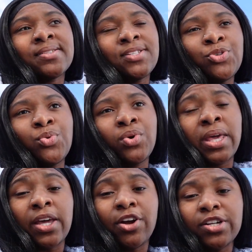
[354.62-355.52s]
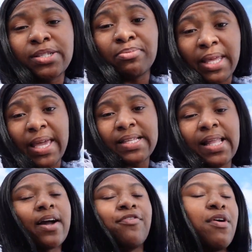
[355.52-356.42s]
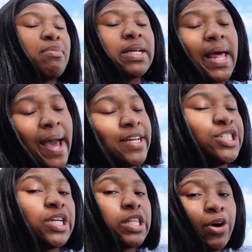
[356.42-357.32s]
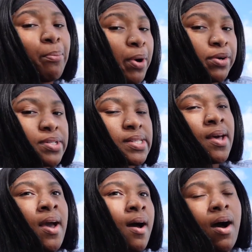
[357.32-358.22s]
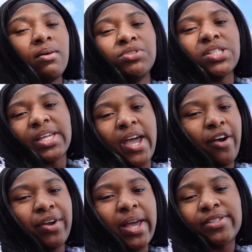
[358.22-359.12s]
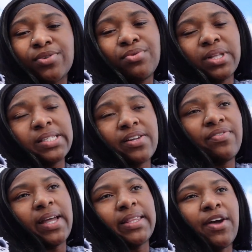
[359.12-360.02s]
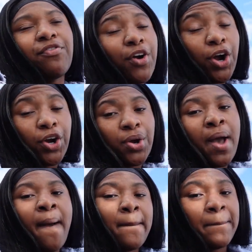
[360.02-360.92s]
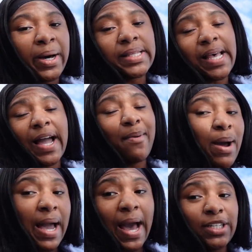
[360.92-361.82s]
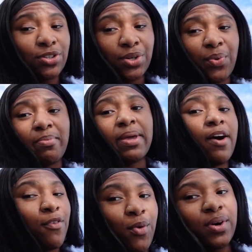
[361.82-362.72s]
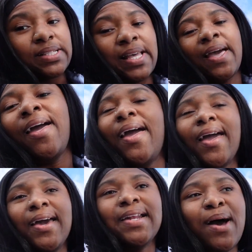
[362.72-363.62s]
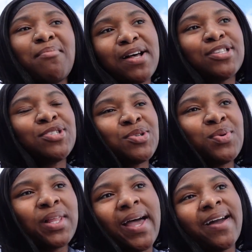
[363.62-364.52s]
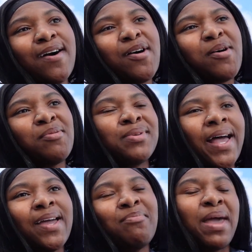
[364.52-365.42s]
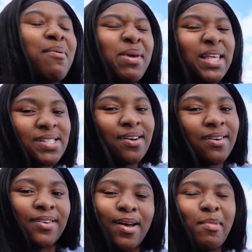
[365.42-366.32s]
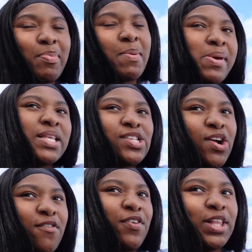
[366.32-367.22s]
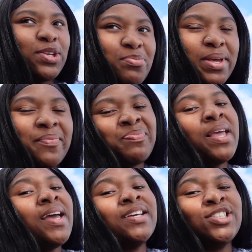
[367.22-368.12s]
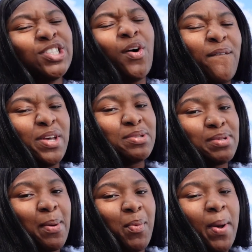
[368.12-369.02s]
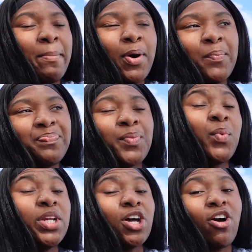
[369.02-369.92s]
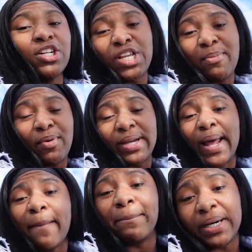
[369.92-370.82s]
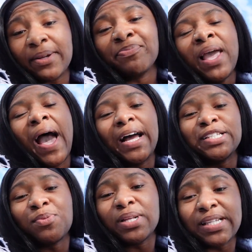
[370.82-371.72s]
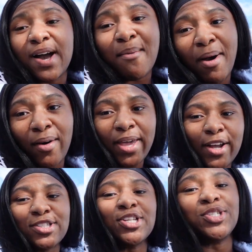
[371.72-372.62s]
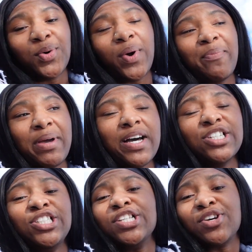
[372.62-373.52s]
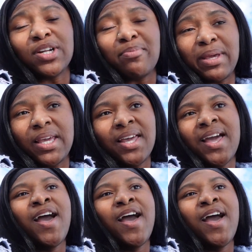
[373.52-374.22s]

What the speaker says: to get her some things, like a feminine hygiene little purse, just to carry at school and stuff like that for her. But I got my goddaughter with me, of course, and I'm about to do like being mean to her. I'm gonna be mean to her for a little bit. She gonna feel some type of way, but we're in the car jamming right now. But I just wanted to come out here to do it because she's gonna be